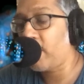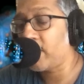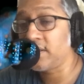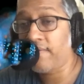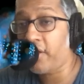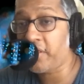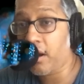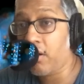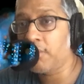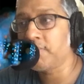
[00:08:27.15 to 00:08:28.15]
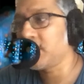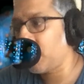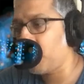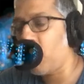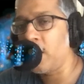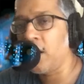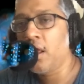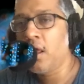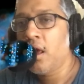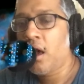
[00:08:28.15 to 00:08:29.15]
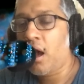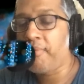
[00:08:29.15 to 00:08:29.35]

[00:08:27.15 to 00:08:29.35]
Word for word: Because they fought the Arabs, they won. Um,